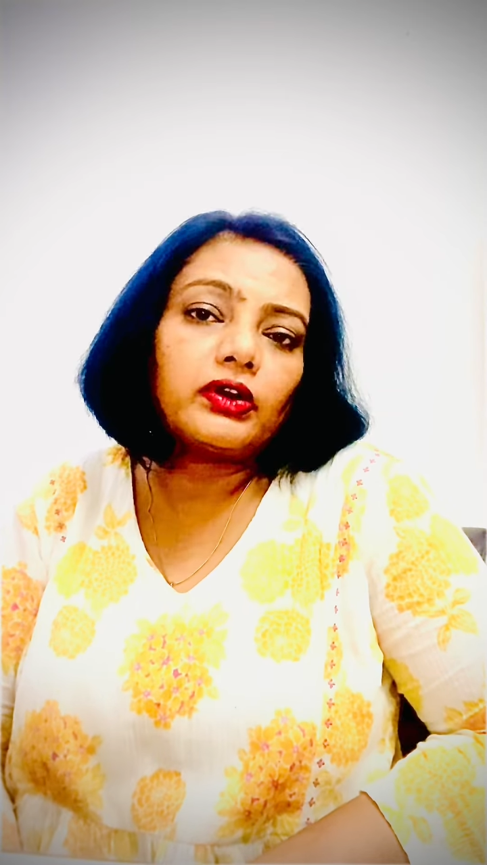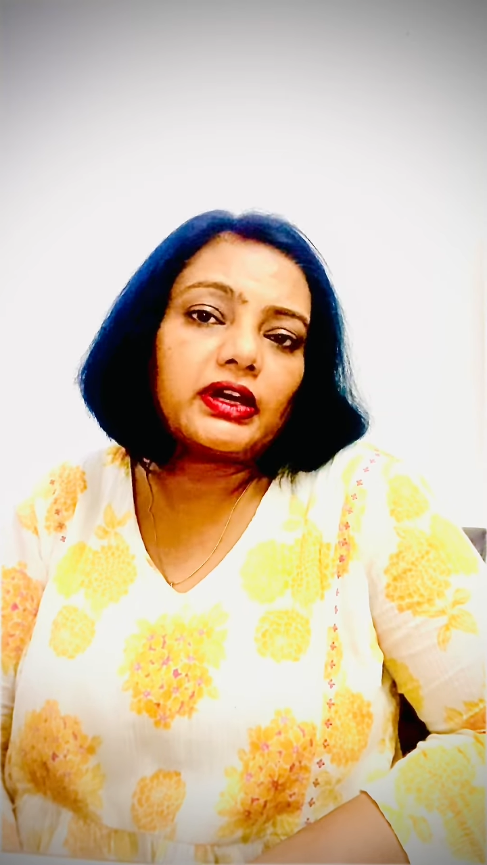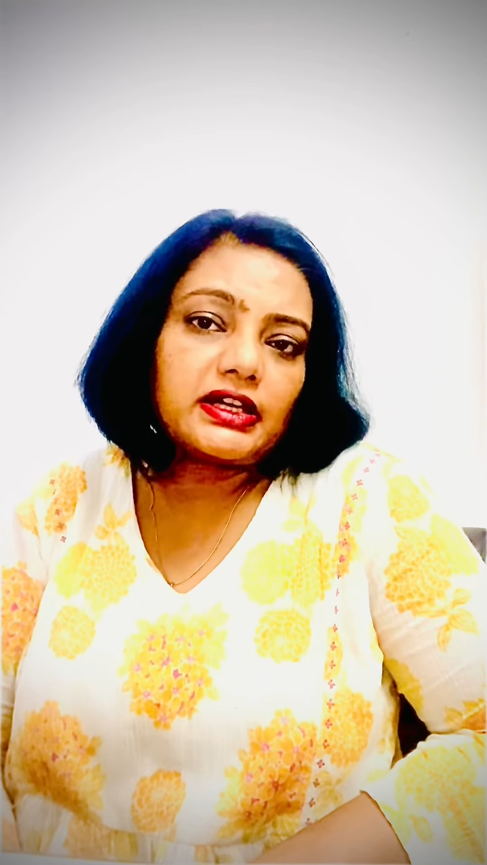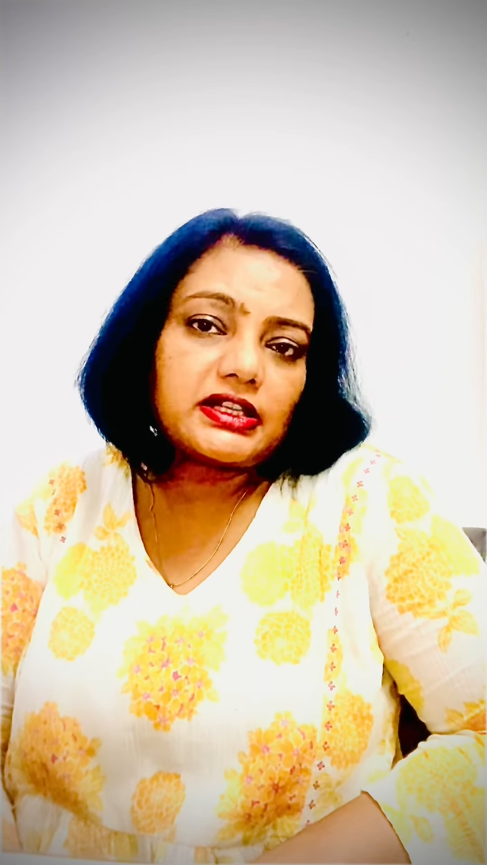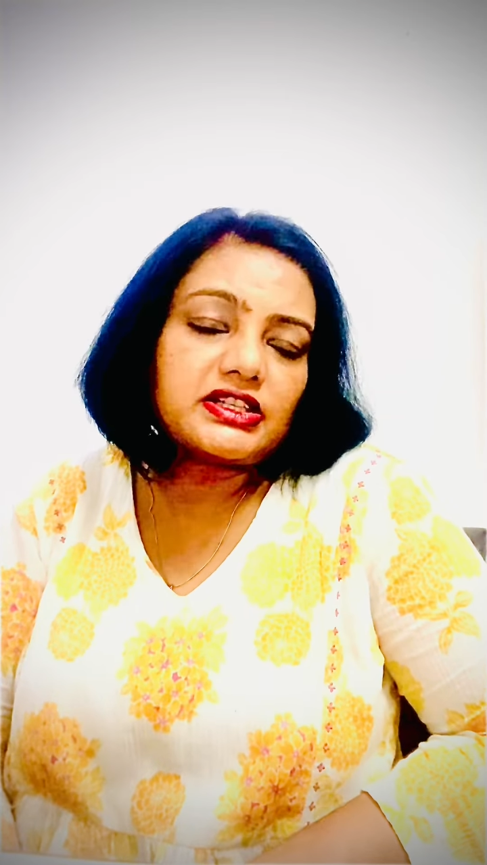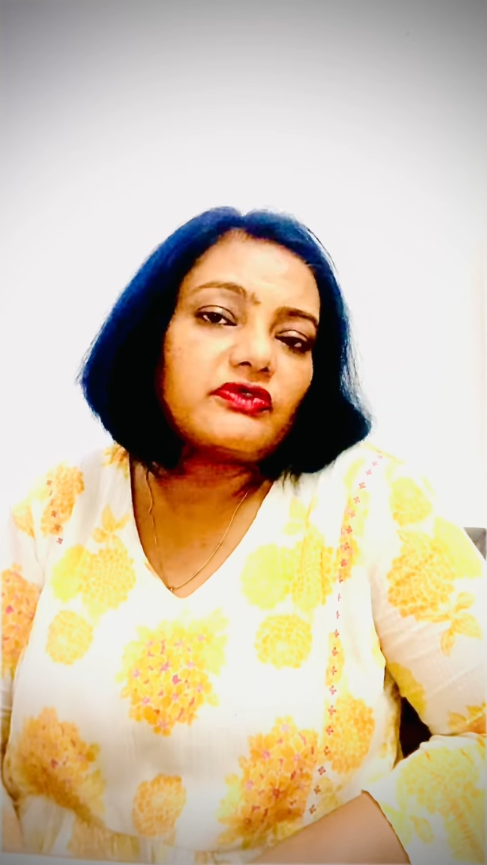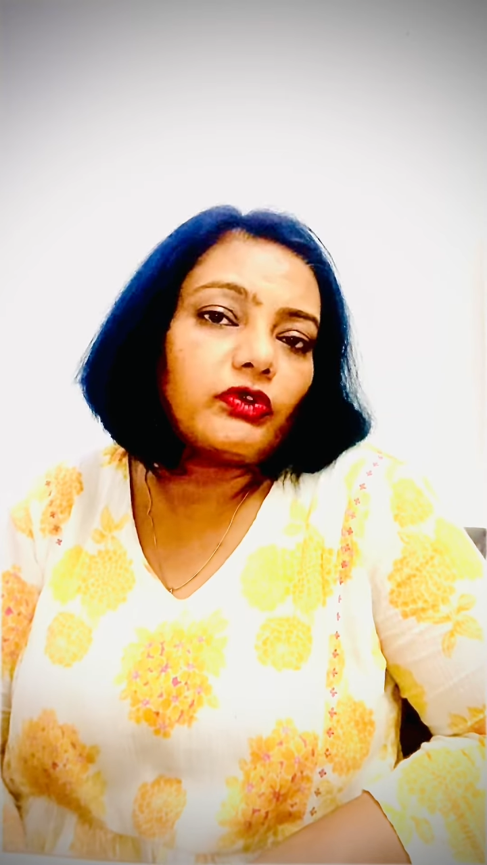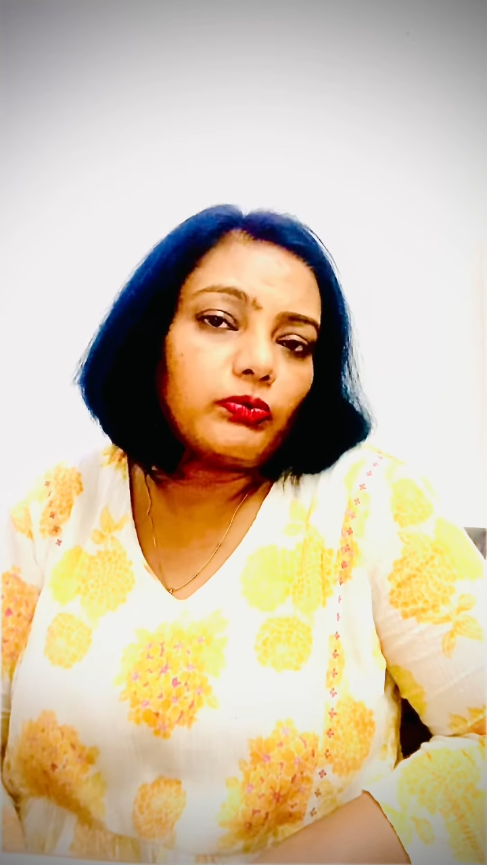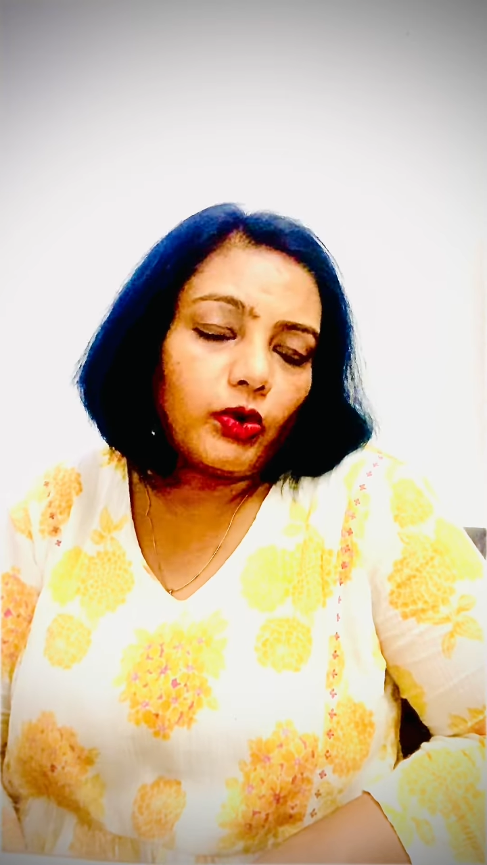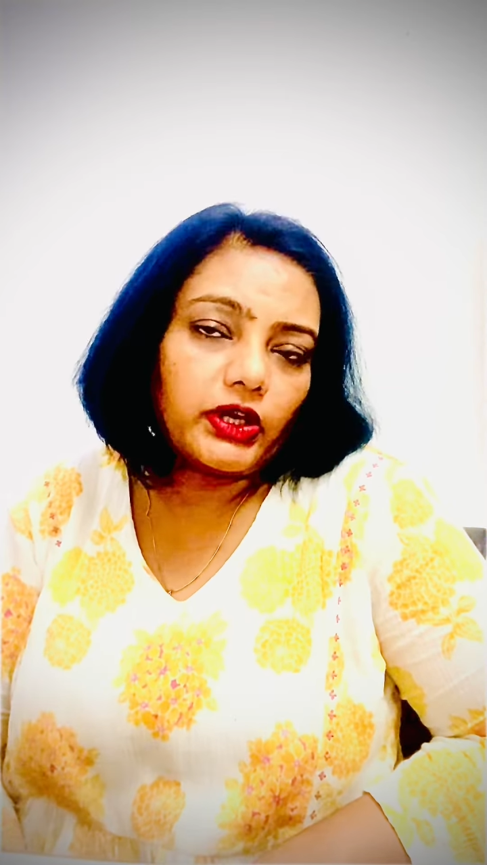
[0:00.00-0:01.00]
tendency for
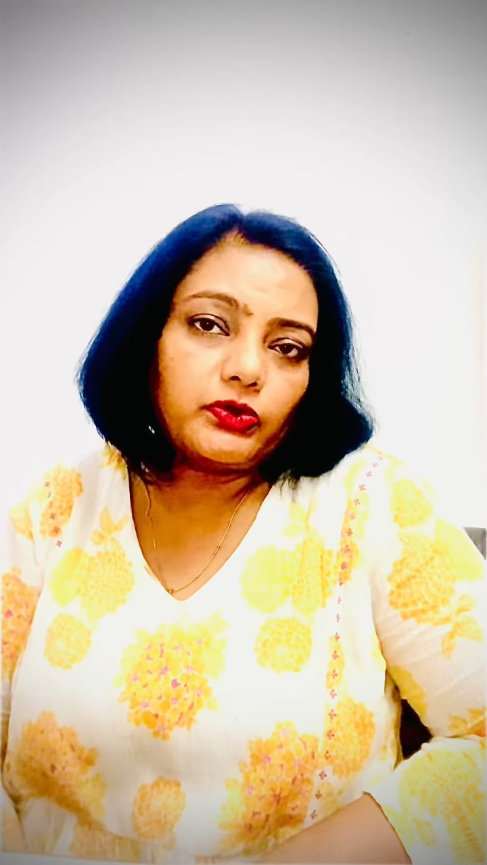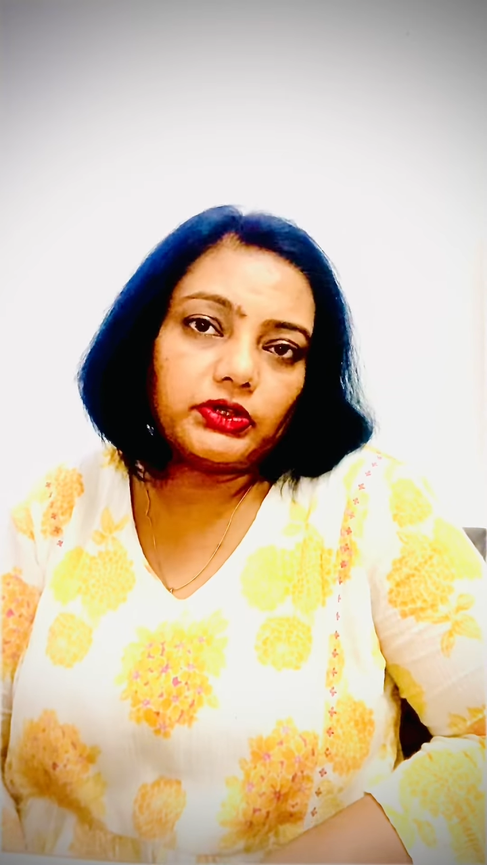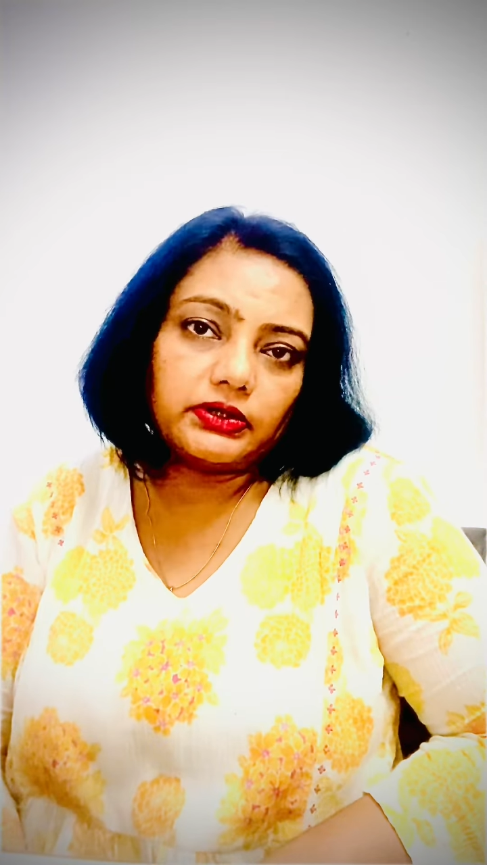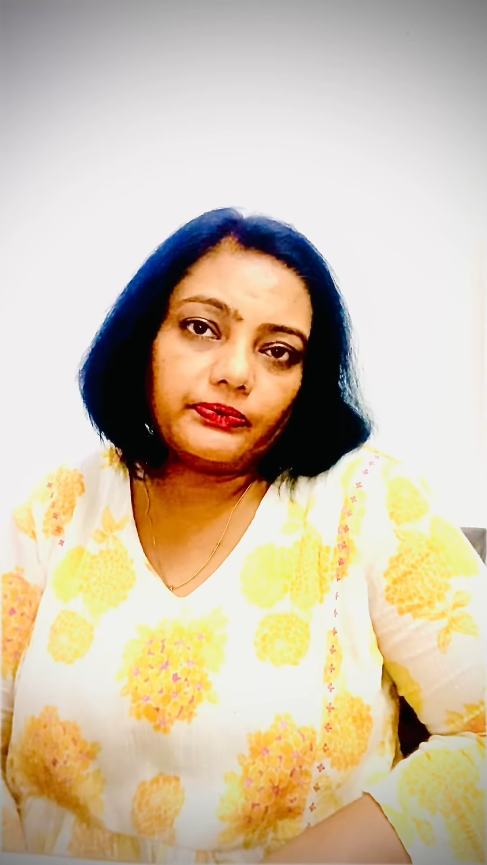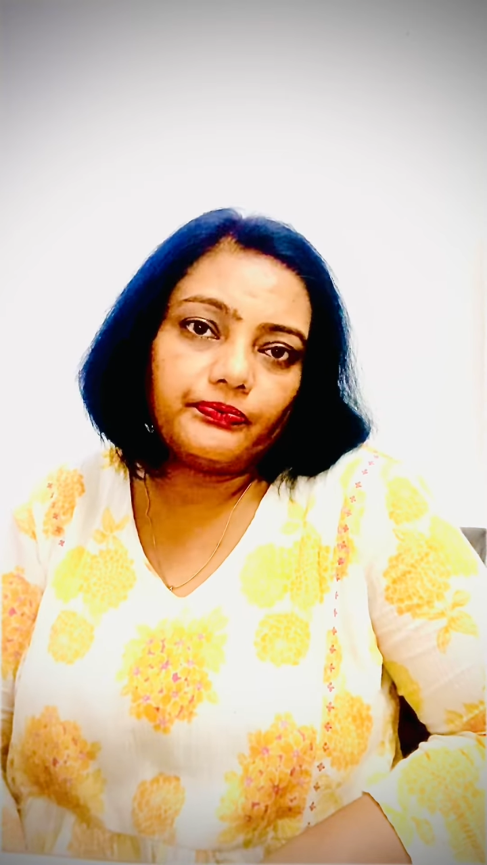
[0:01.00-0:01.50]
body odor.